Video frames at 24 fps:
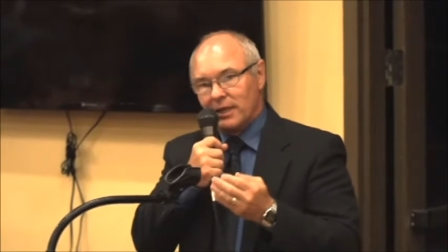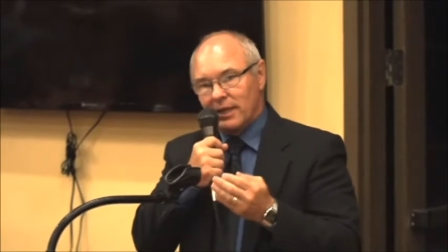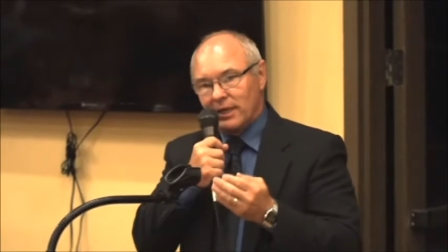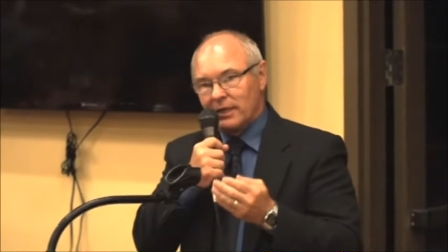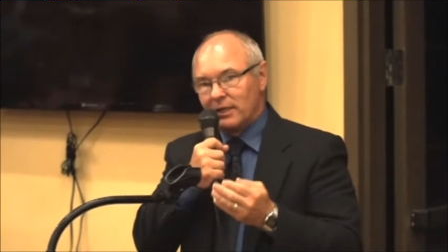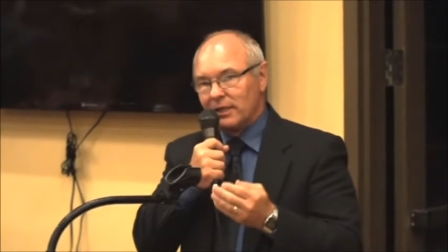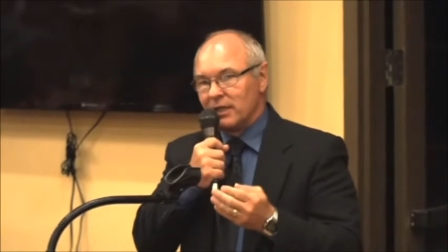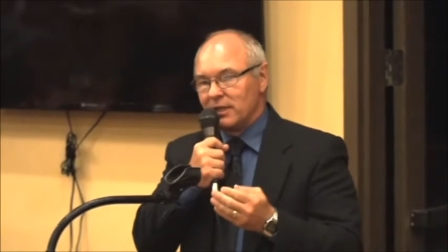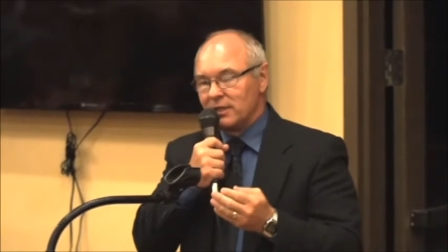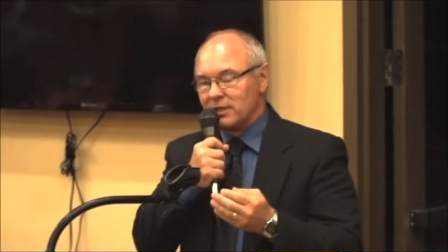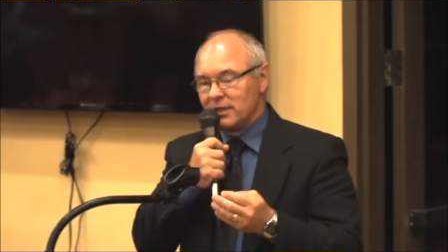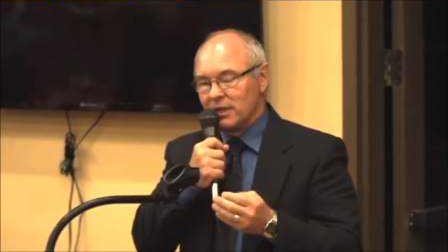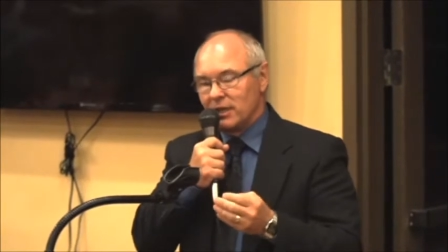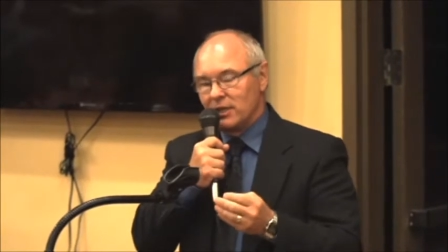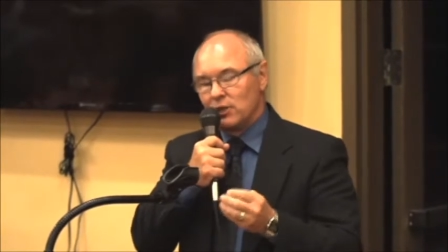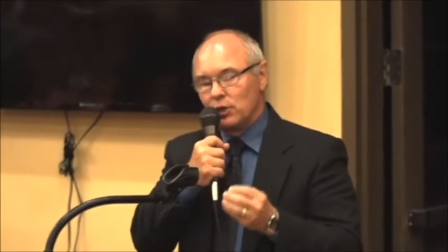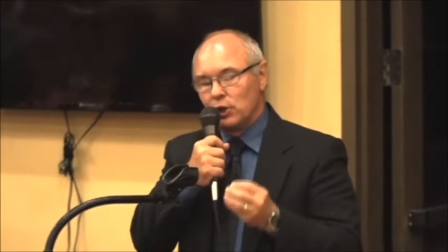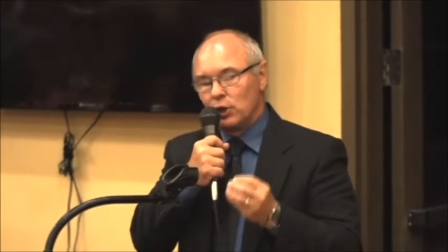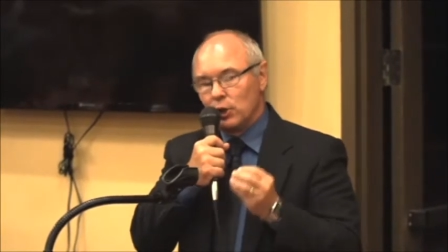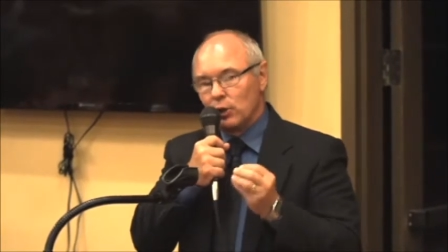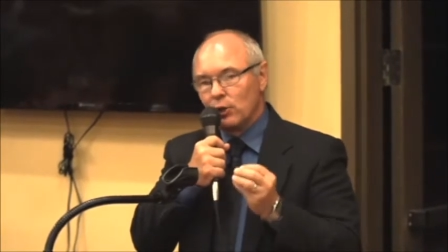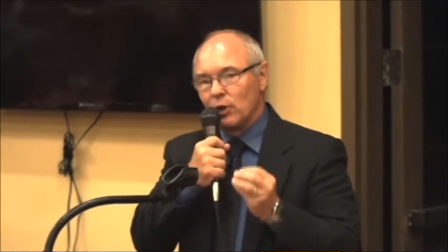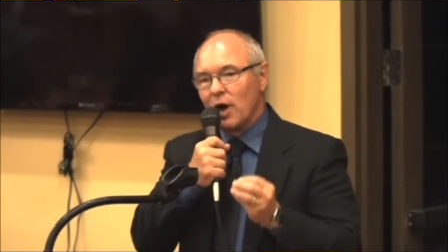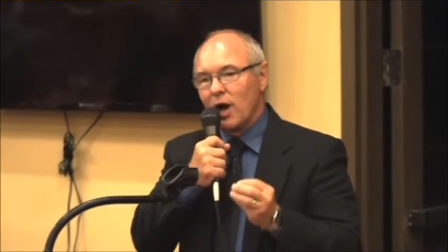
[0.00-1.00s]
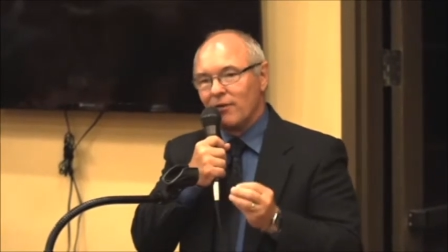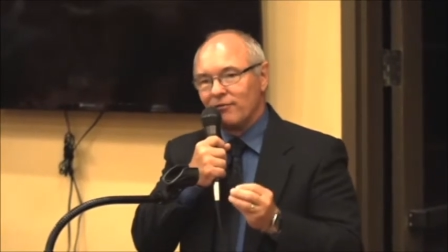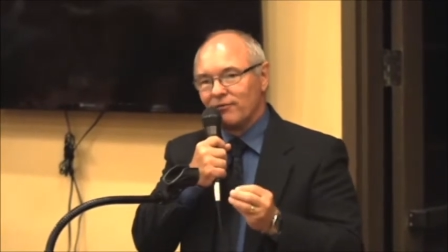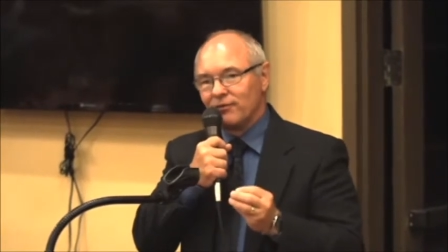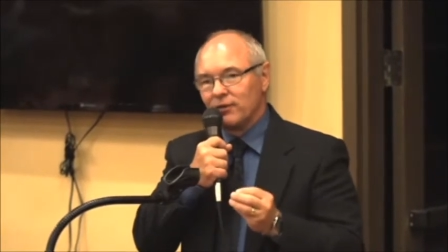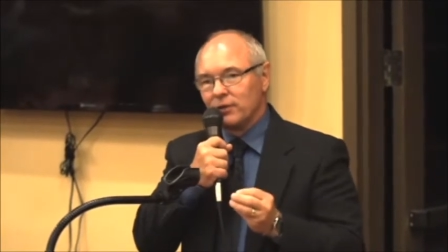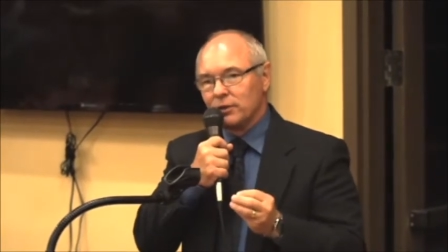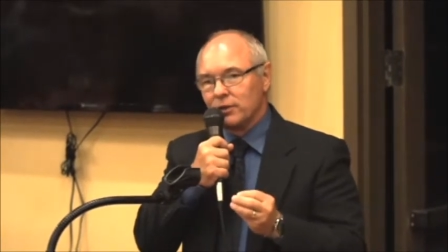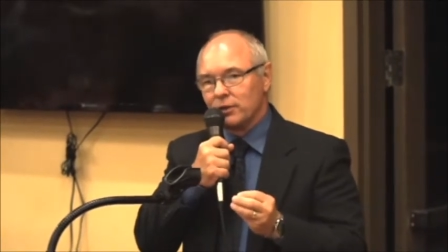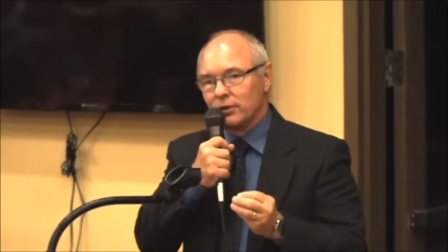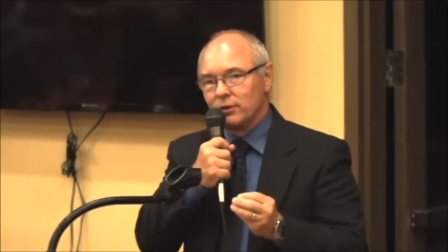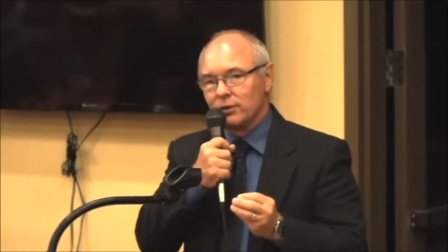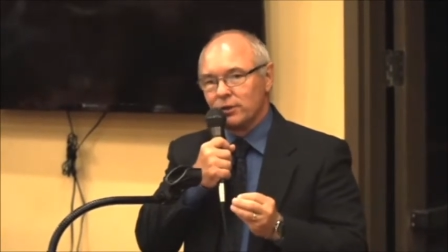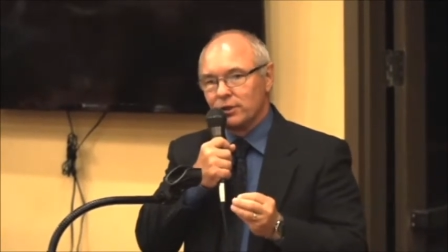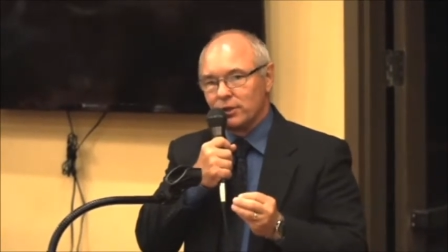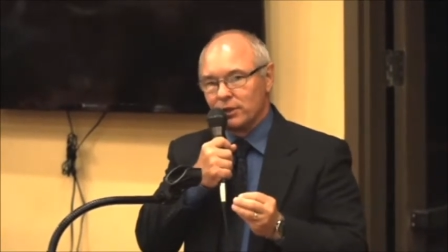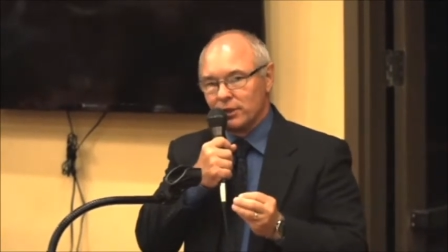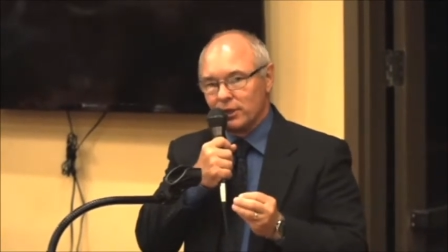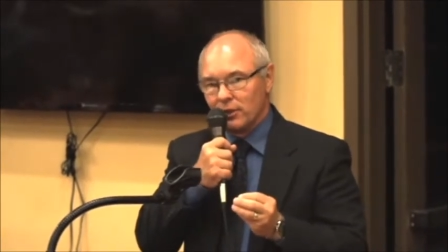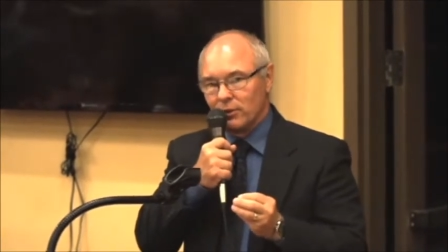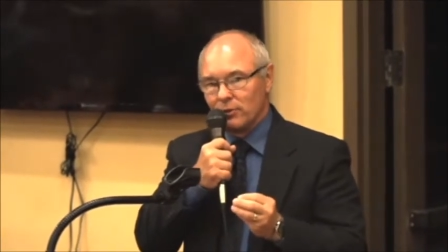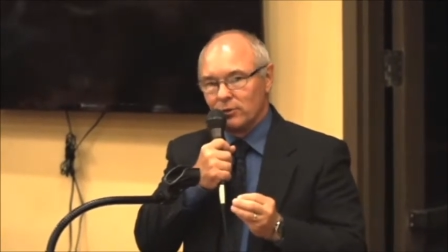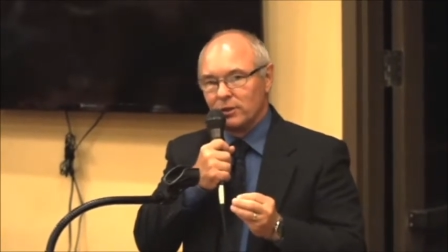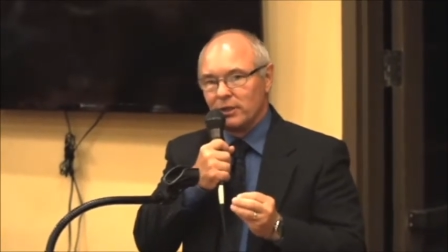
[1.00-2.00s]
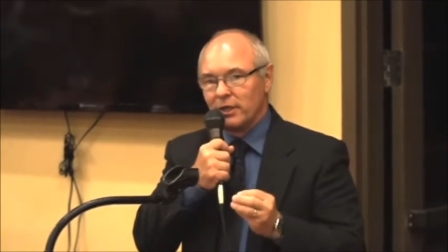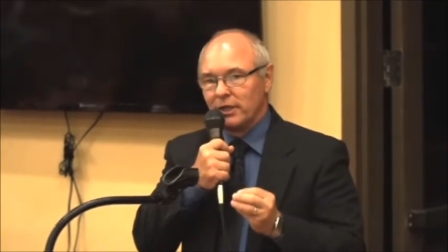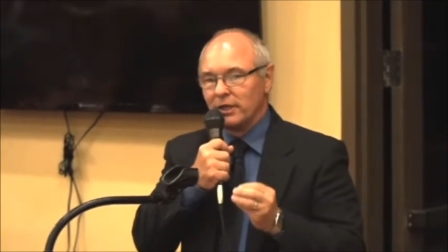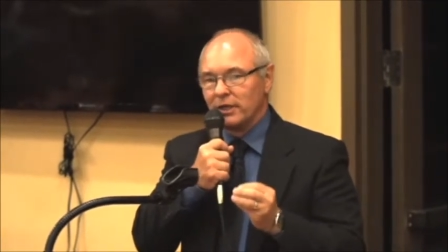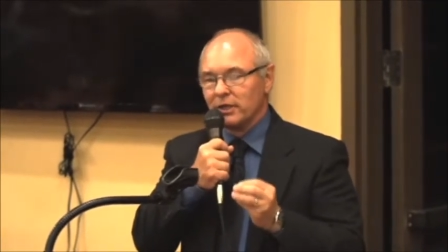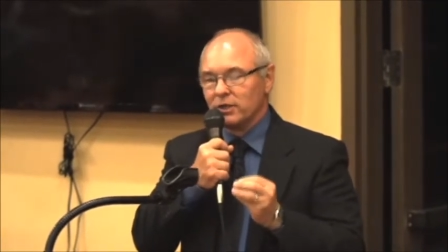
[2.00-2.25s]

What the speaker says: and they said, your officers showed